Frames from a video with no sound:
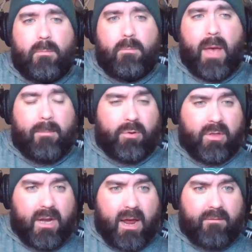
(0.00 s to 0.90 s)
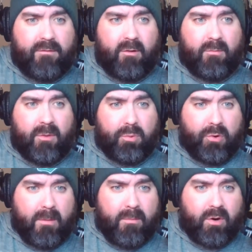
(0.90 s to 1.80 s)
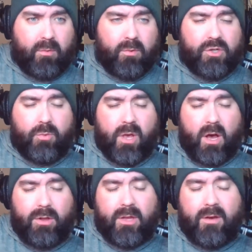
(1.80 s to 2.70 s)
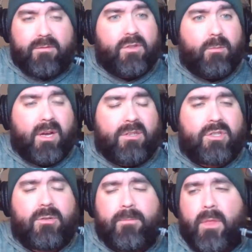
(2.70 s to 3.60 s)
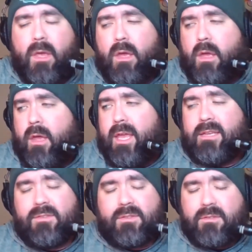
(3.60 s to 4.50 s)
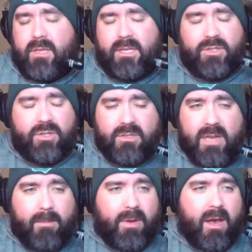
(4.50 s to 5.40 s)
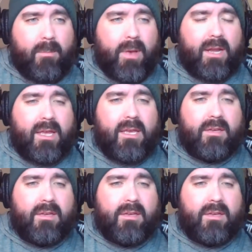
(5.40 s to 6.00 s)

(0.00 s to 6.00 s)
pepper the net from the perimeter, which we all love so much. He's just stepping up and he